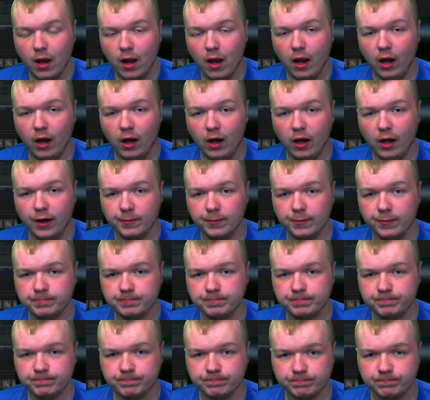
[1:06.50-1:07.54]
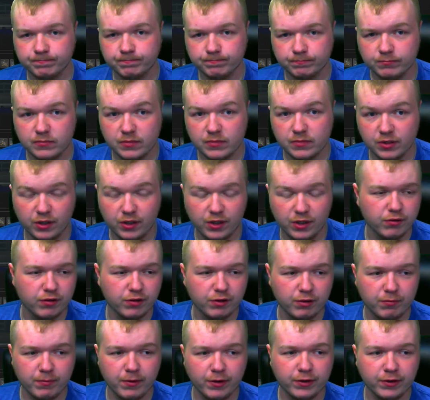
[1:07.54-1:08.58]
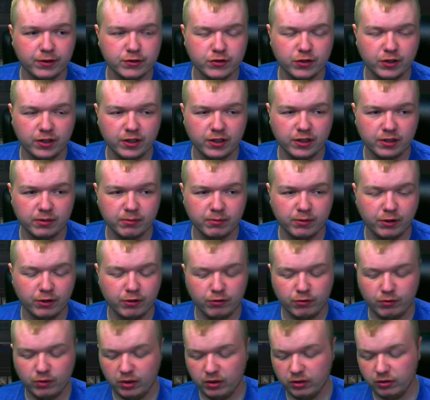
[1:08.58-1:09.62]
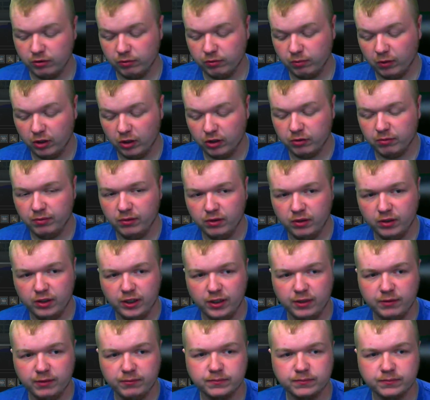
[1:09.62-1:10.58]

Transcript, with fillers: on. Um, so there's American Trucking Simulator a possibility.